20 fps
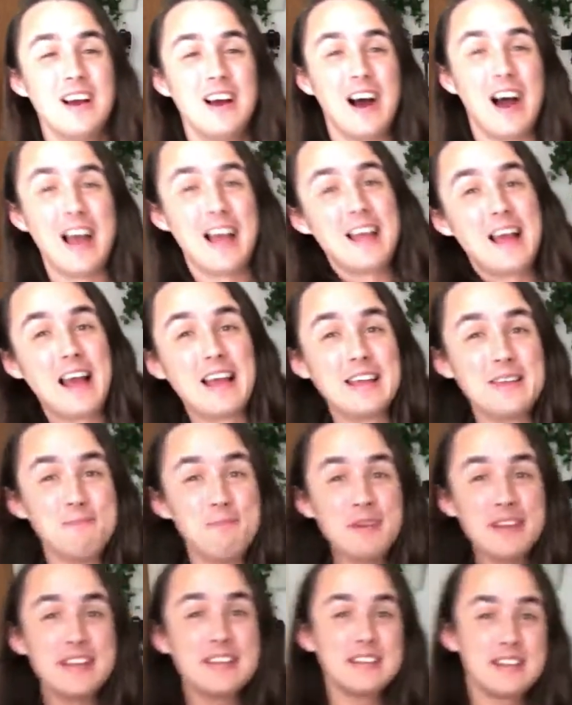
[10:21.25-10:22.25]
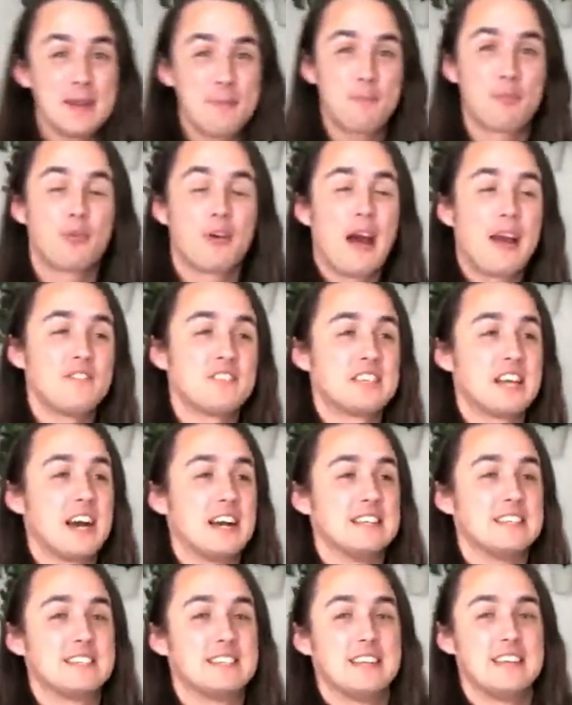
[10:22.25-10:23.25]
I immediately
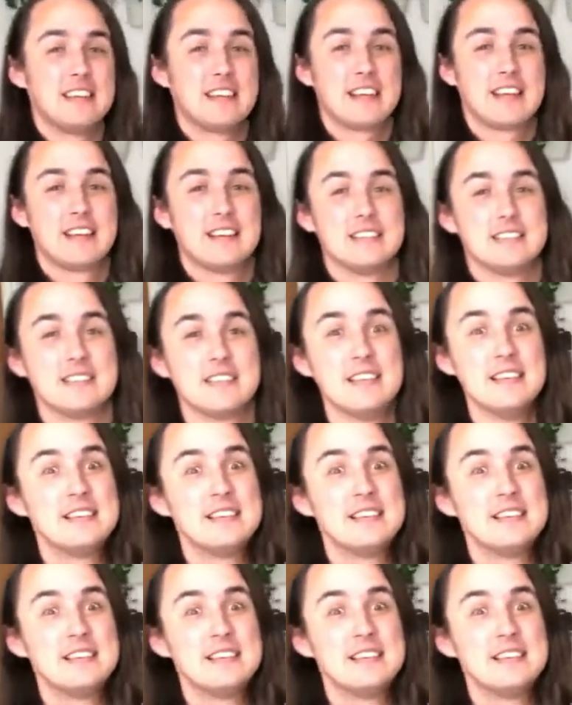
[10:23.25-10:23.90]
privatized it because